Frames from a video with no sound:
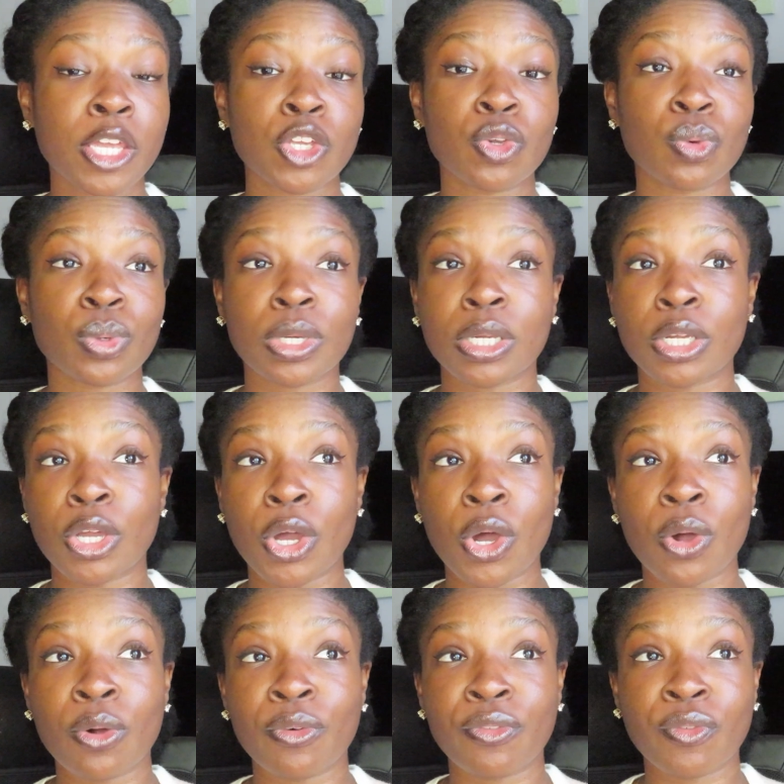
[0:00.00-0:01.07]
you could
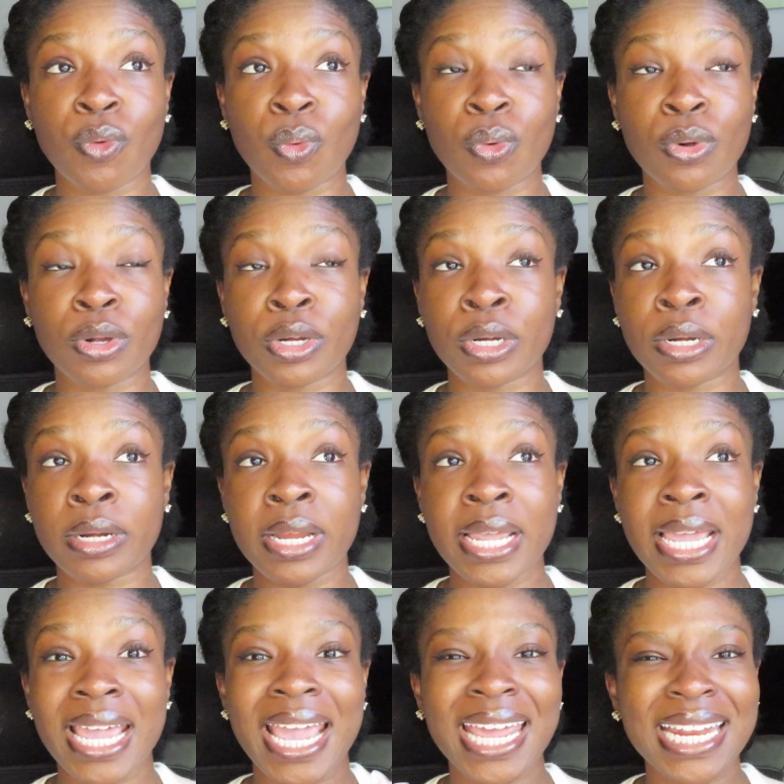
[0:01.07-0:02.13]
go for
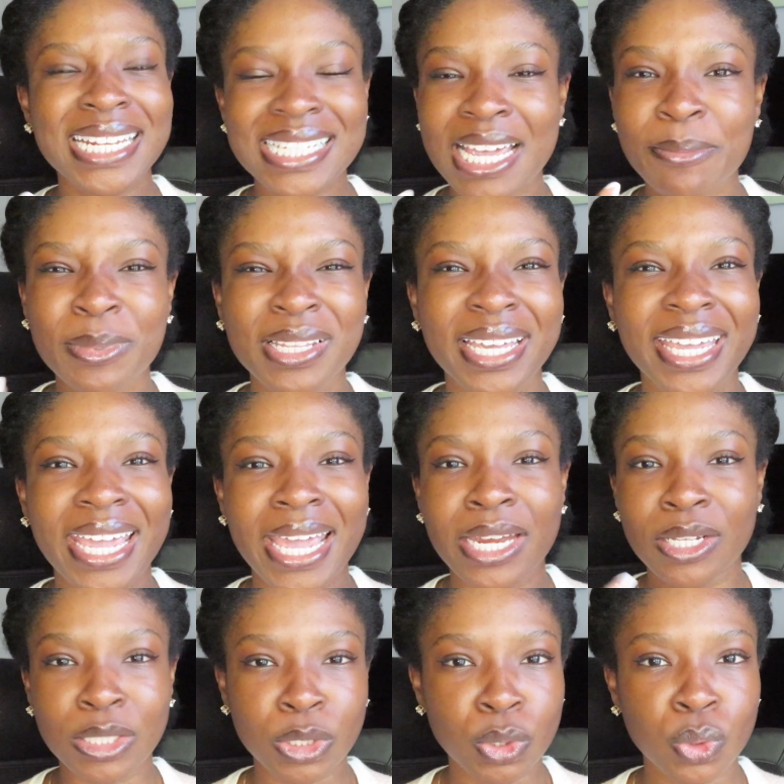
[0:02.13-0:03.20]
any type of like
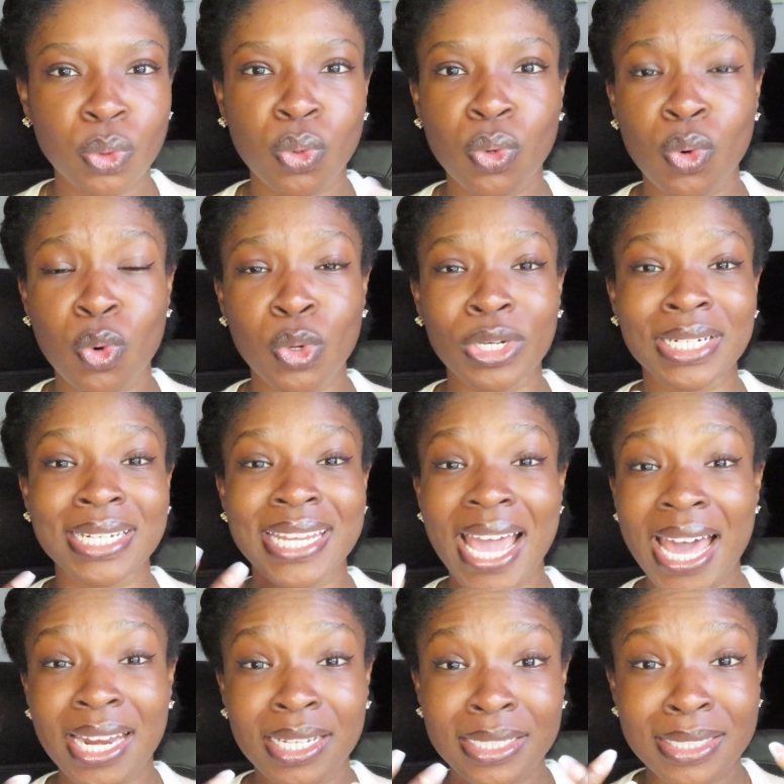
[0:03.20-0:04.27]
analytical or
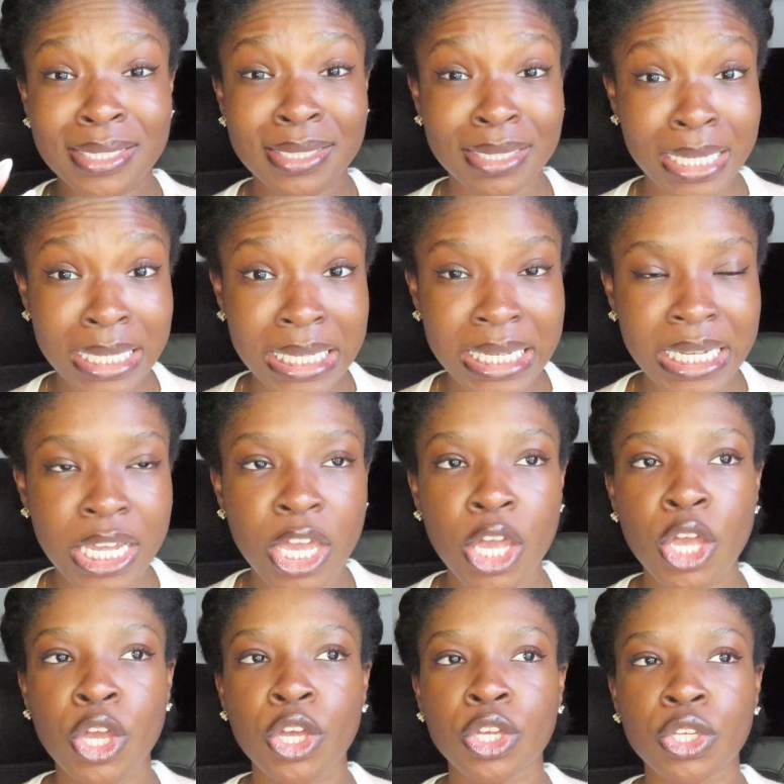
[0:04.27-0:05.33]
data study.
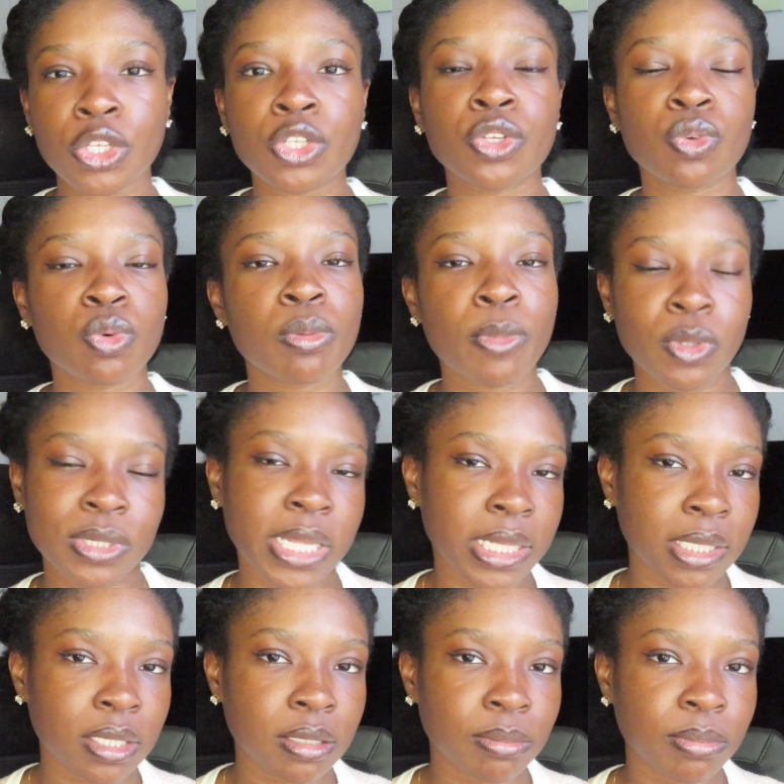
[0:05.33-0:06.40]
You will most
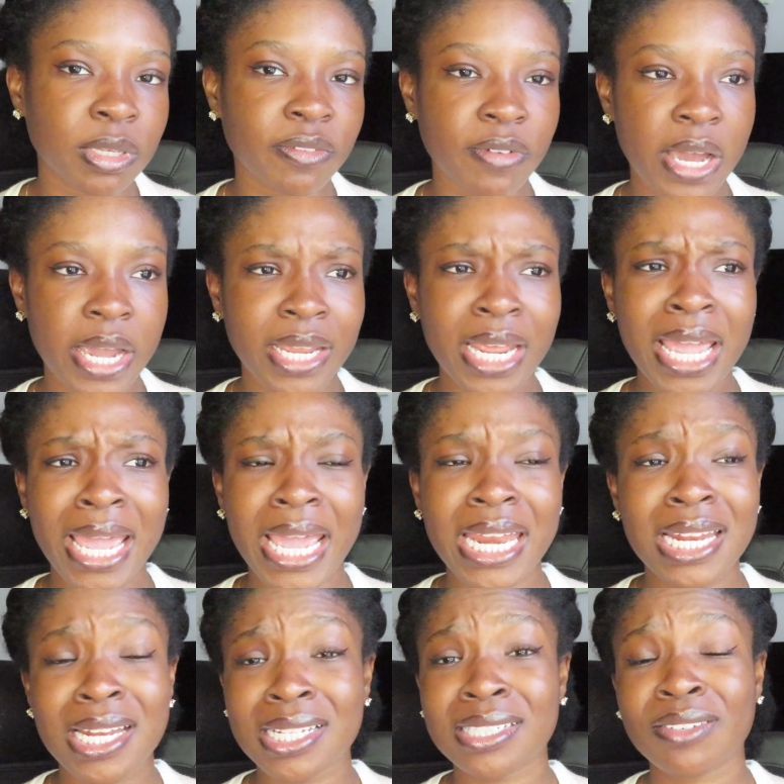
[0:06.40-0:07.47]
likely be fine. And
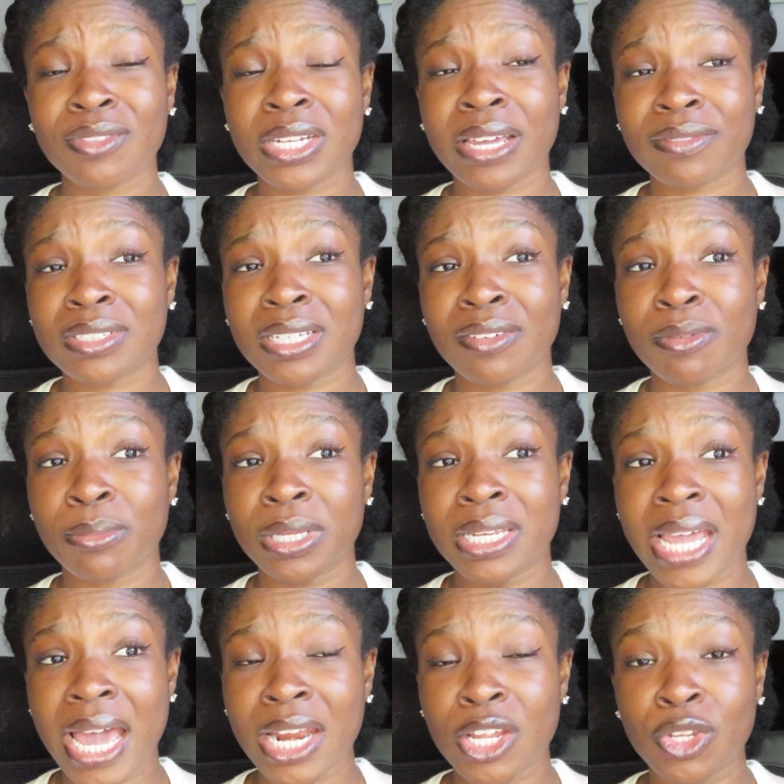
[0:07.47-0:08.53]
it doesn't even have to even be
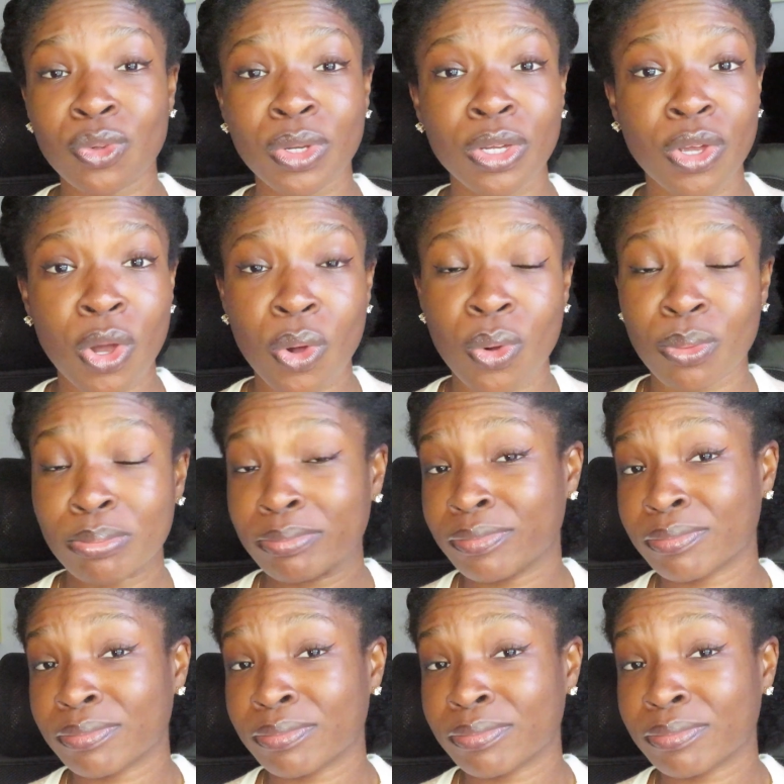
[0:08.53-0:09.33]
data. You could go